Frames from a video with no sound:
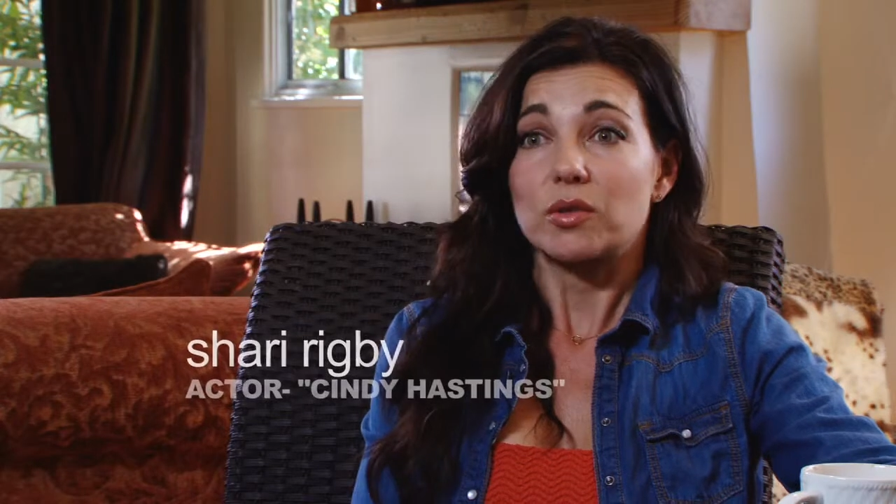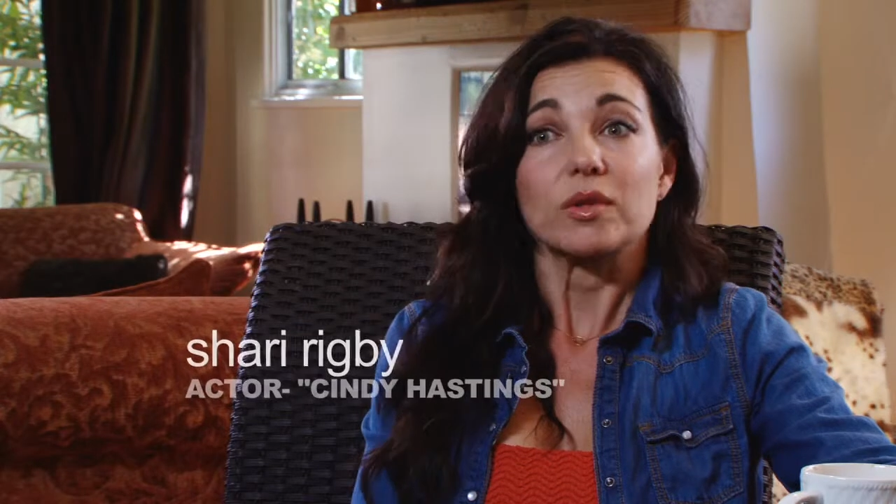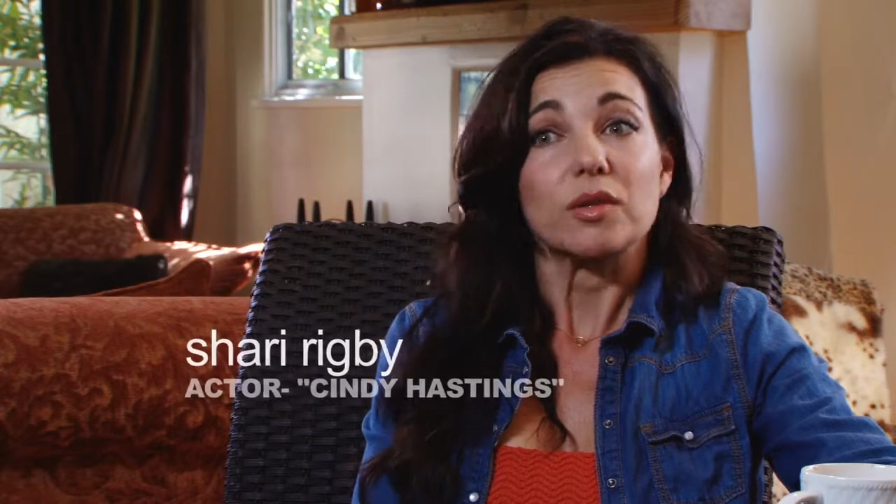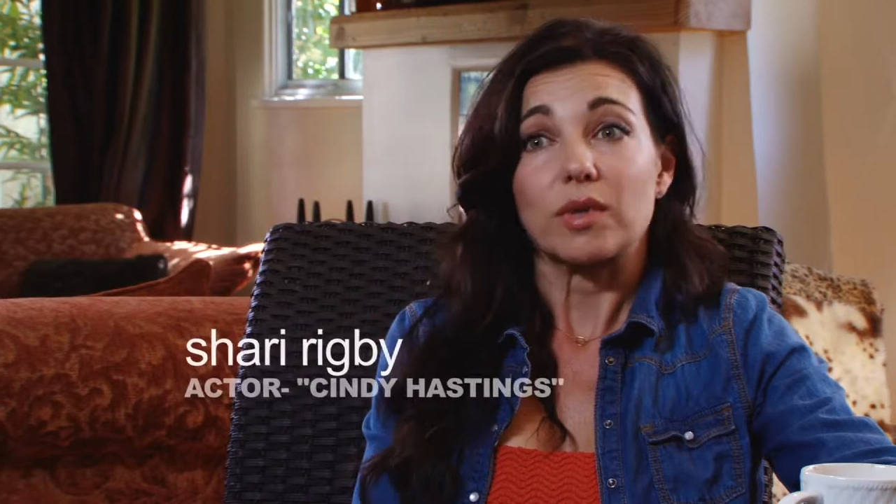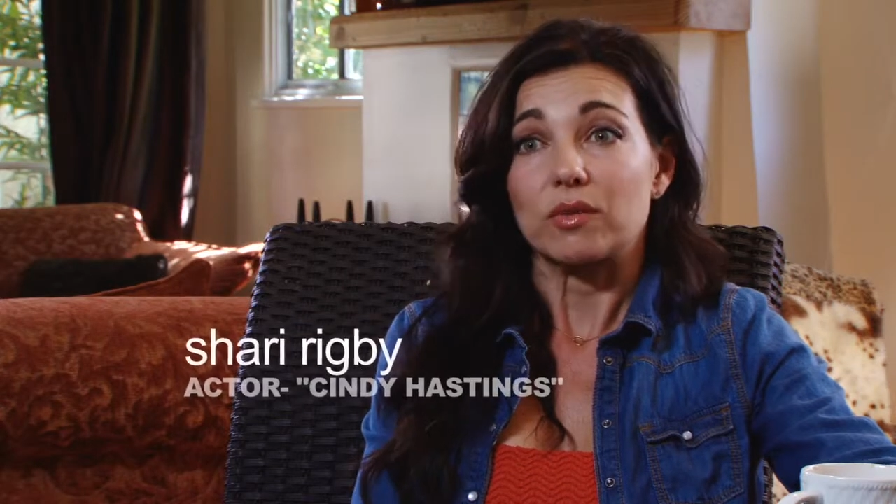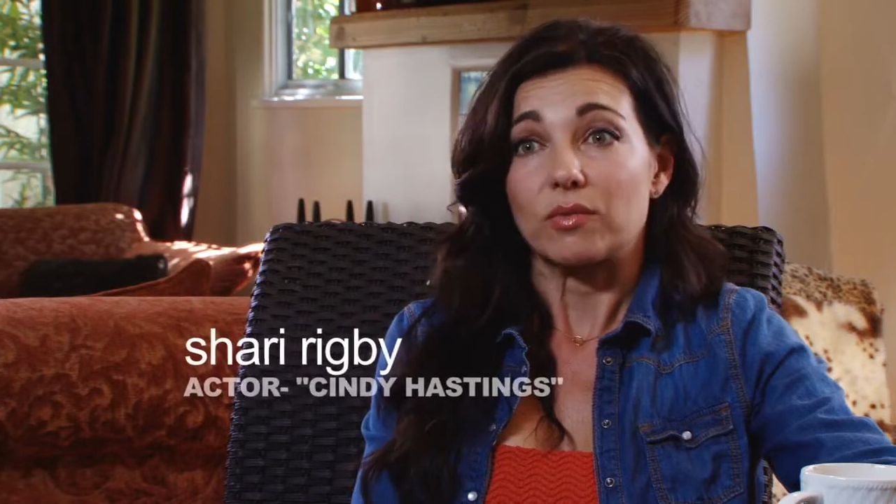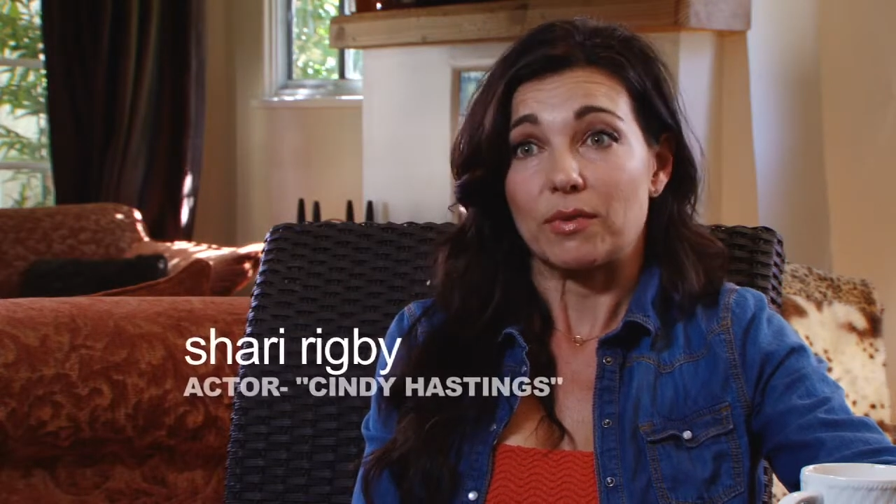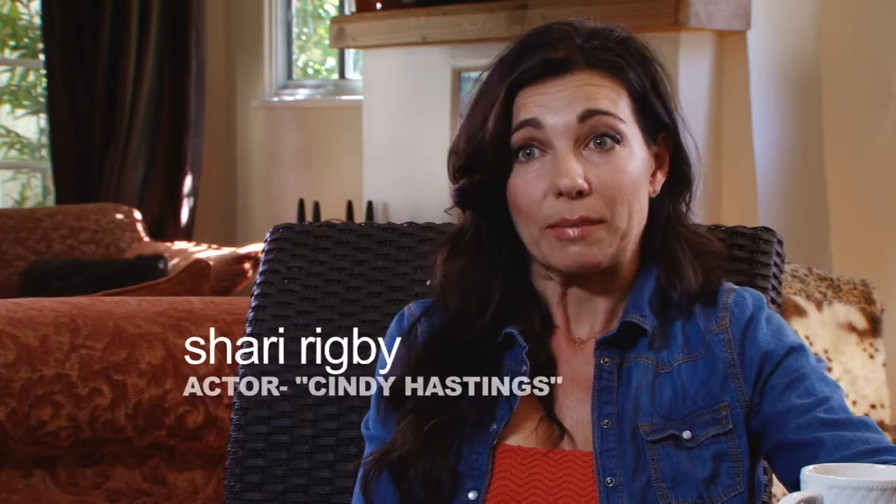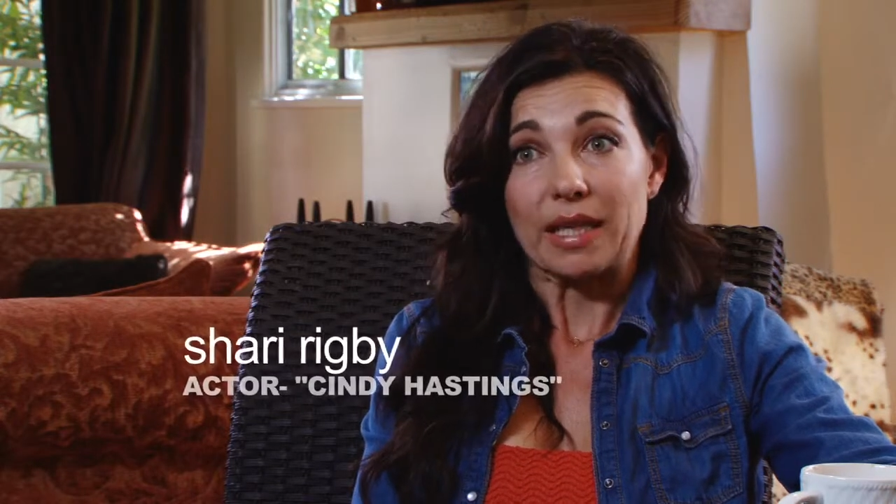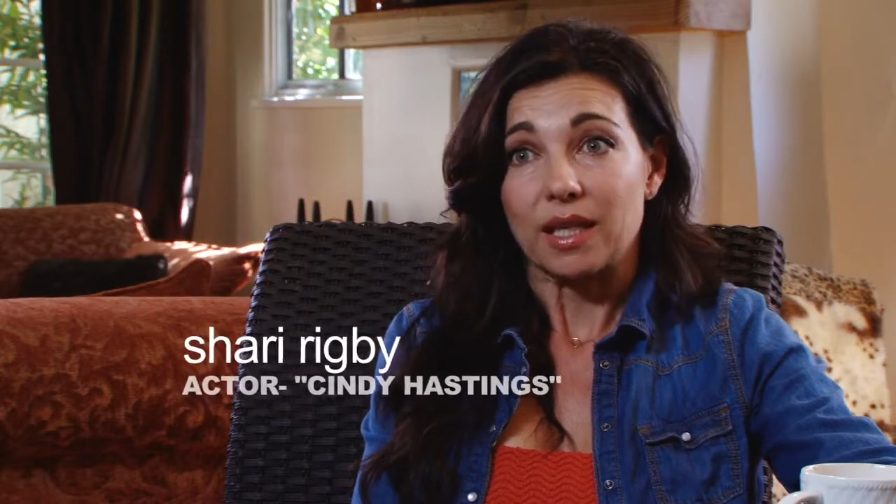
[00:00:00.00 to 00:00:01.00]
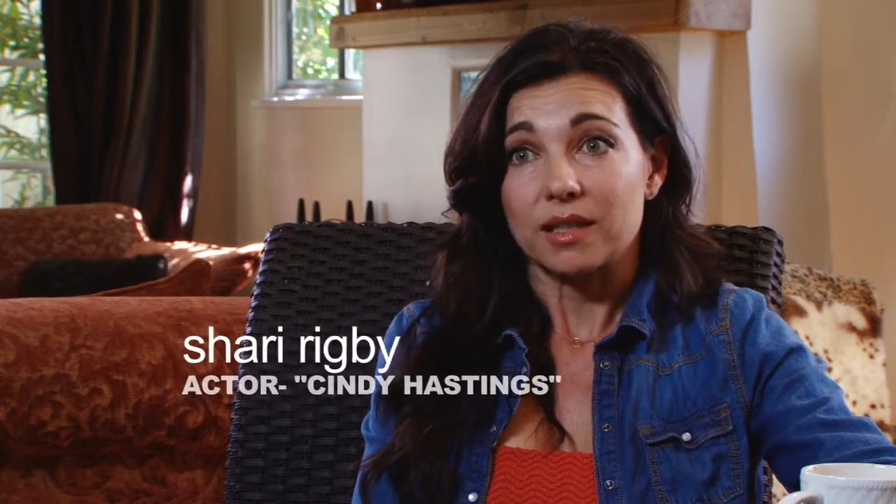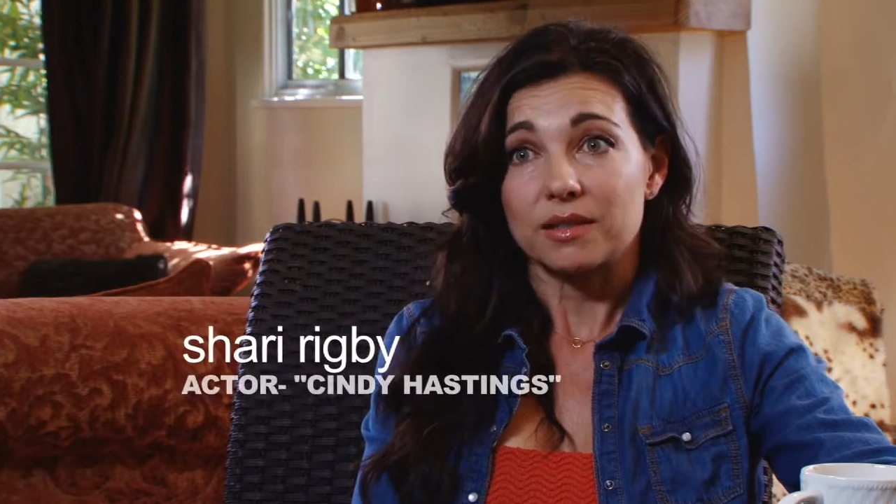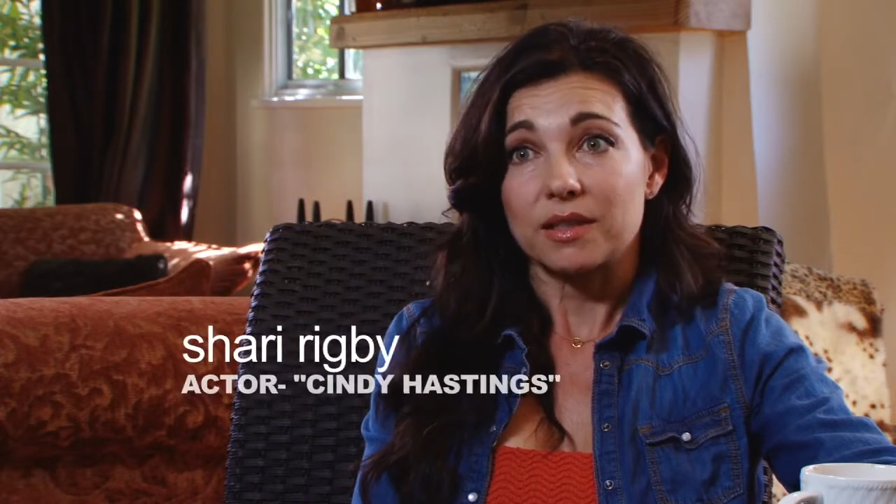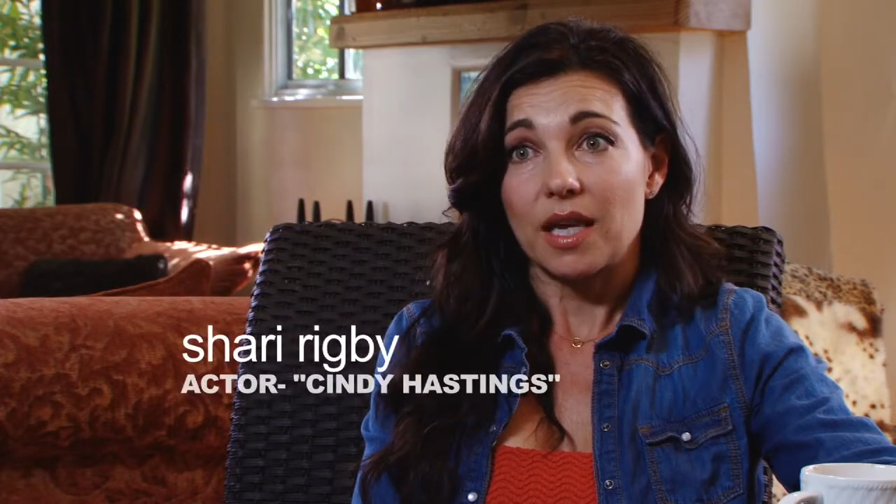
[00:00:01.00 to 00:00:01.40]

truly written for me.